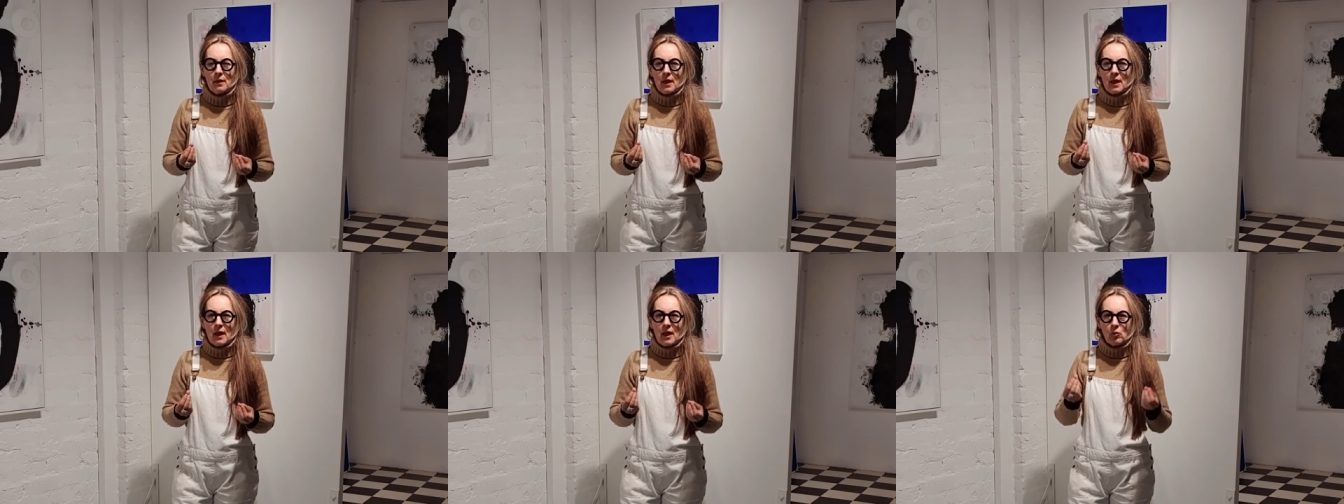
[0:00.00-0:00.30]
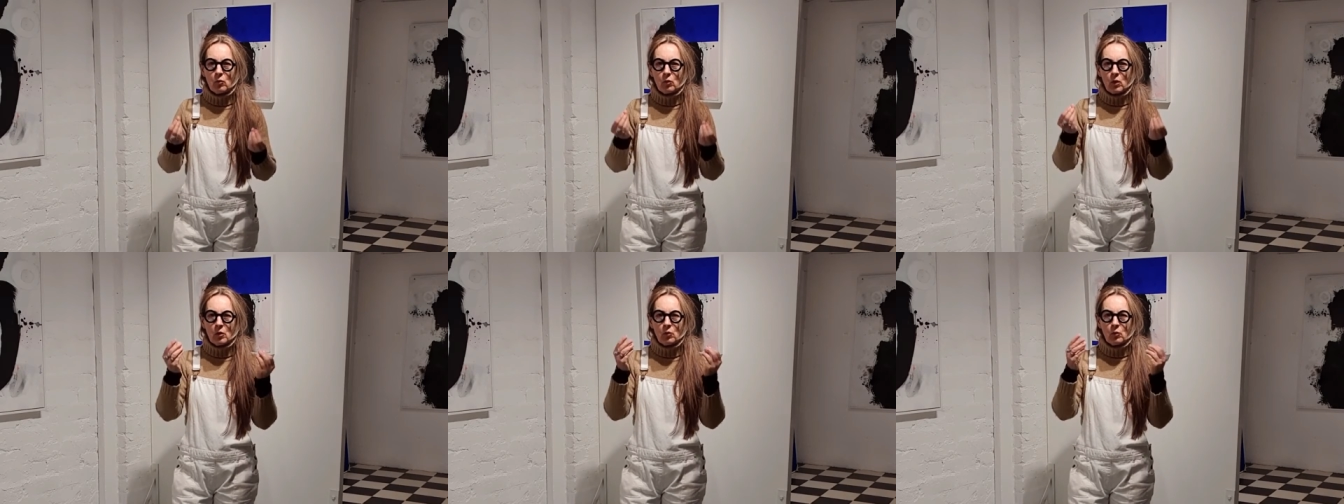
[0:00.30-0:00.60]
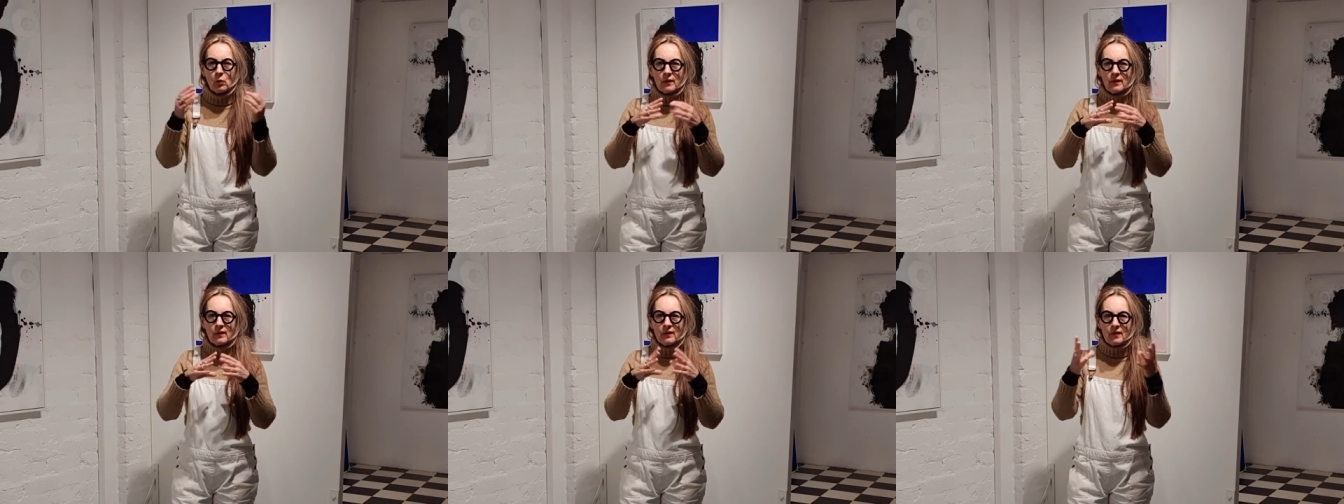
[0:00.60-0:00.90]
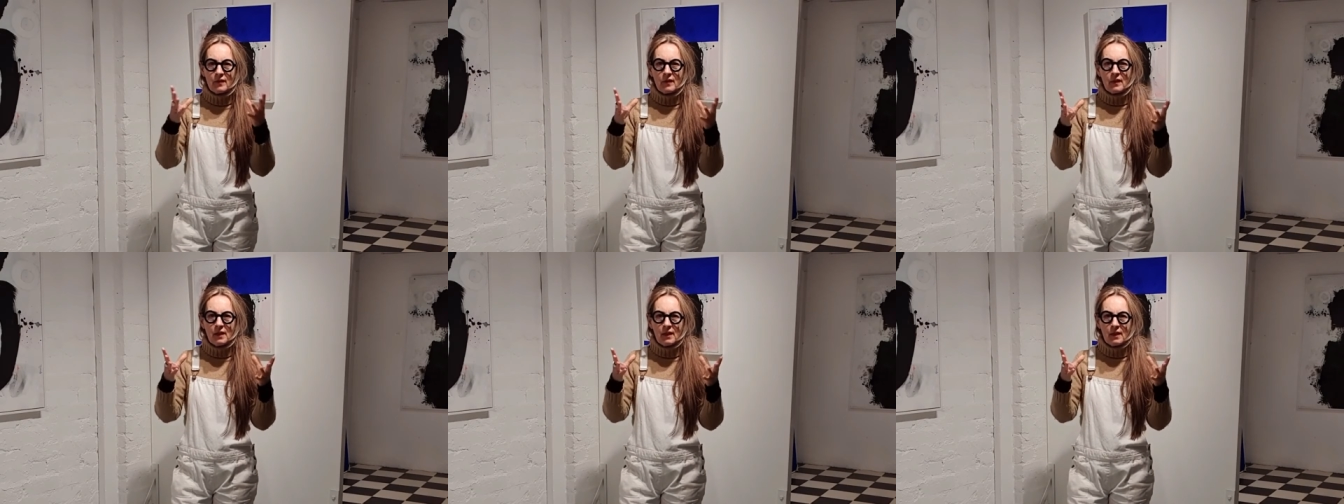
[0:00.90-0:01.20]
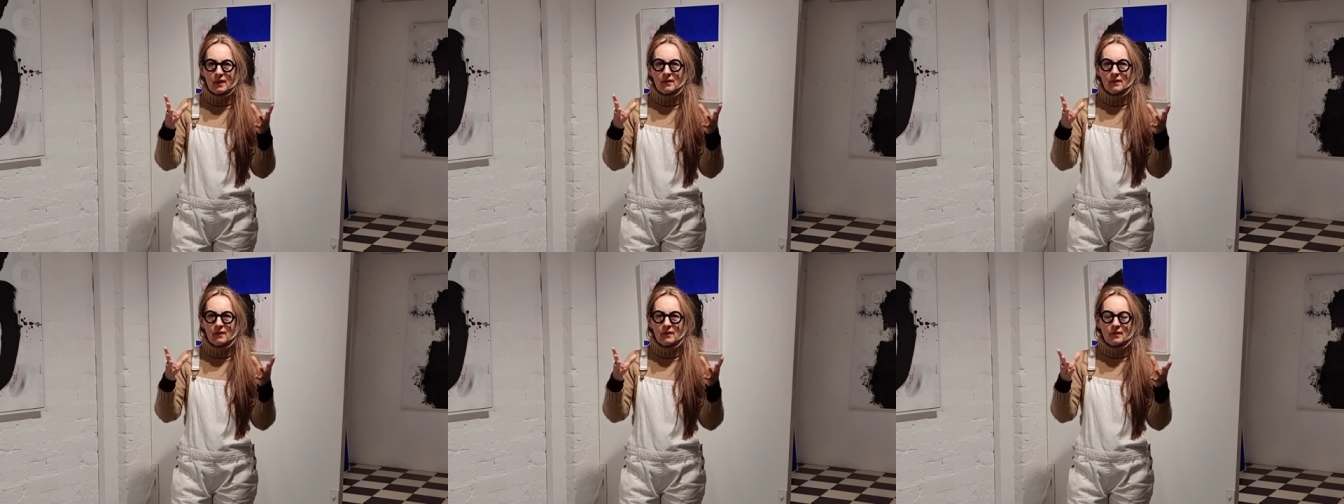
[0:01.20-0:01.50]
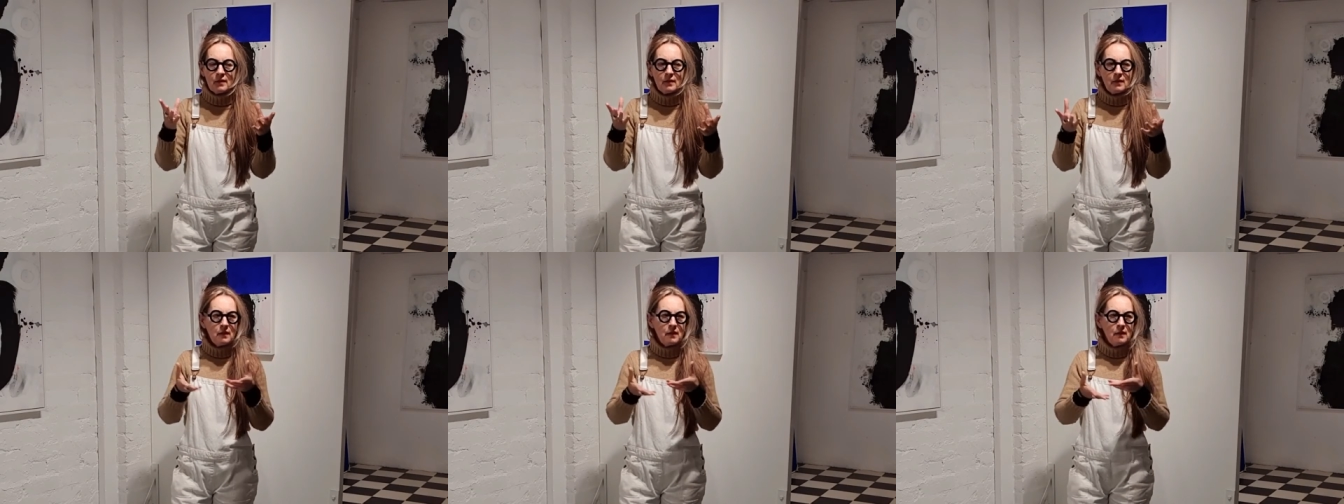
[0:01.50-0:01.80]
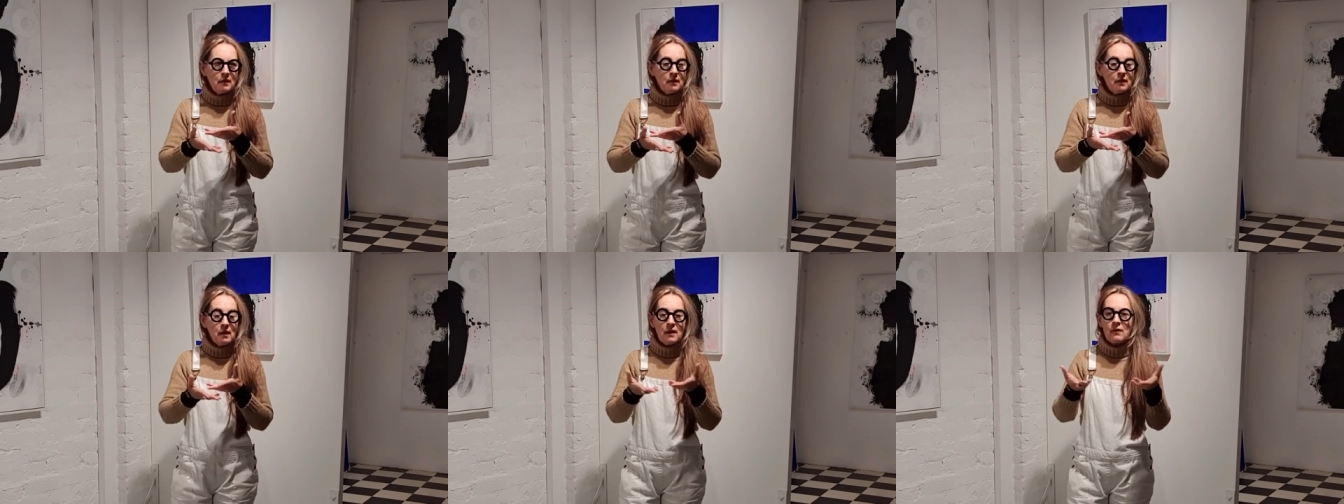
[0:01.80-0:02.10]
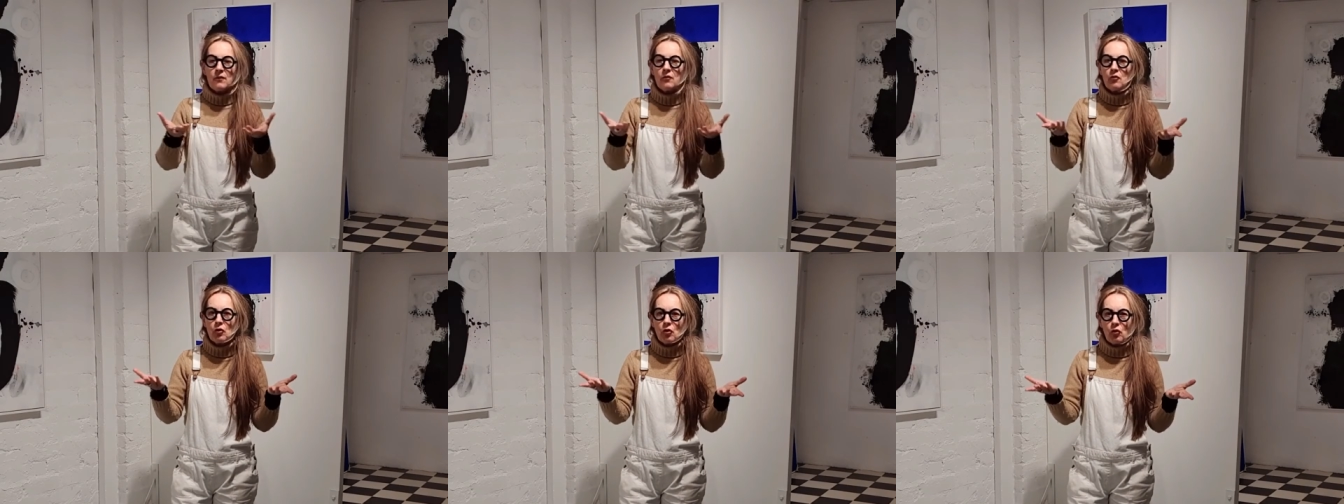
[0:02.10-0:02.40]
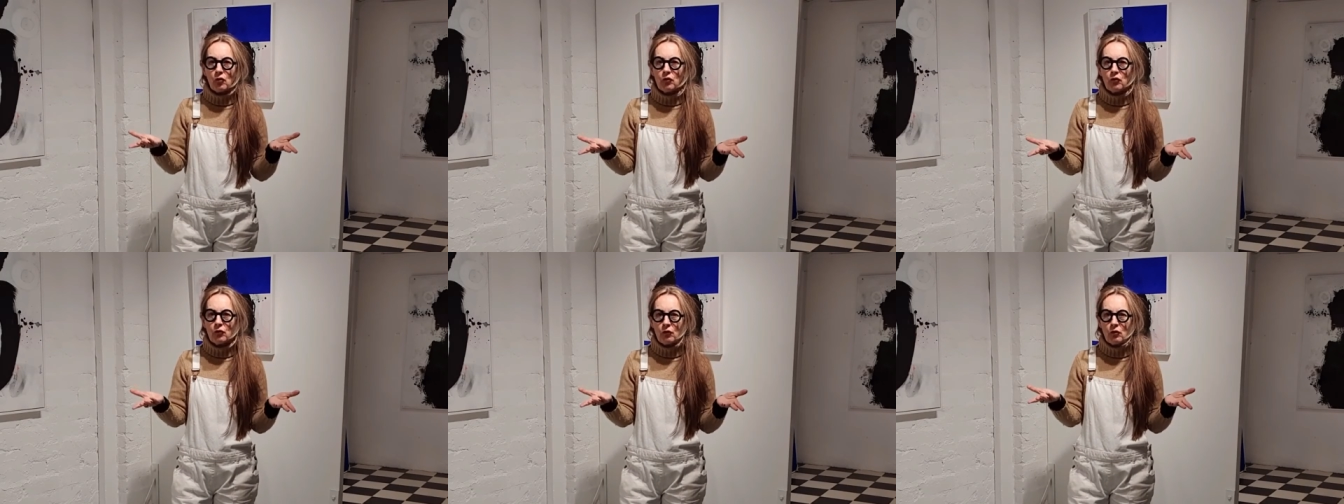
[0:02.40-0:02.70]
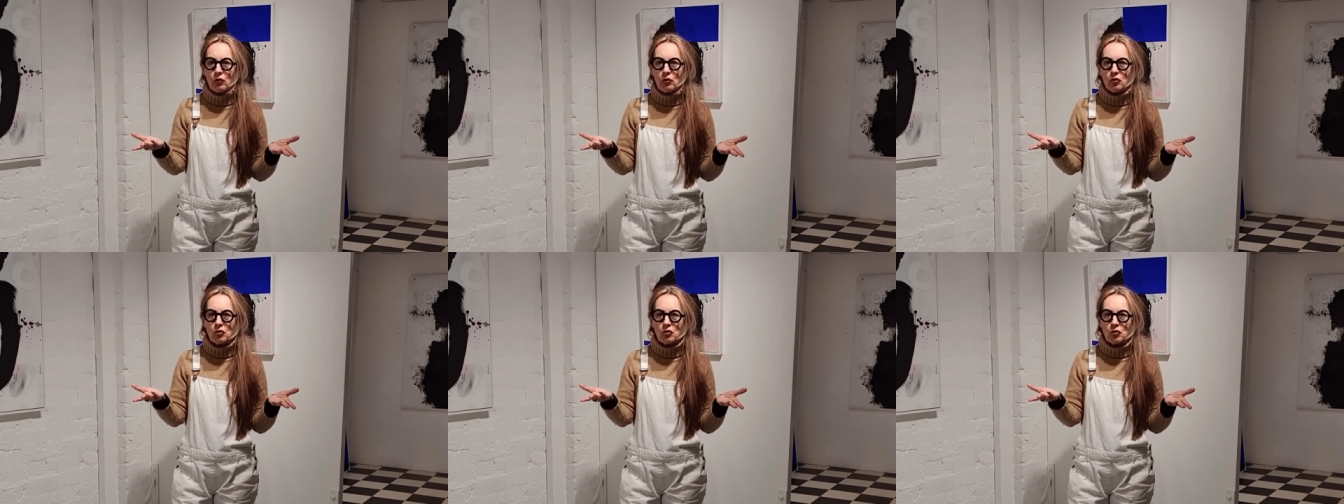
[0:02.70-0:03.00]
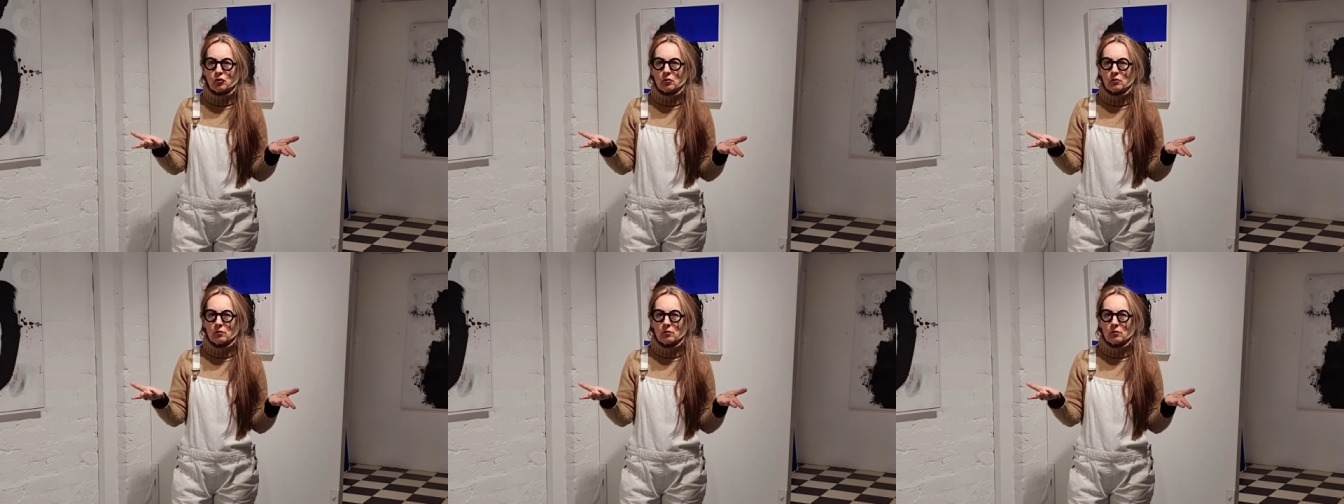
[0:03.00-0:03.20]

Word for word: and what we see is there is no solution,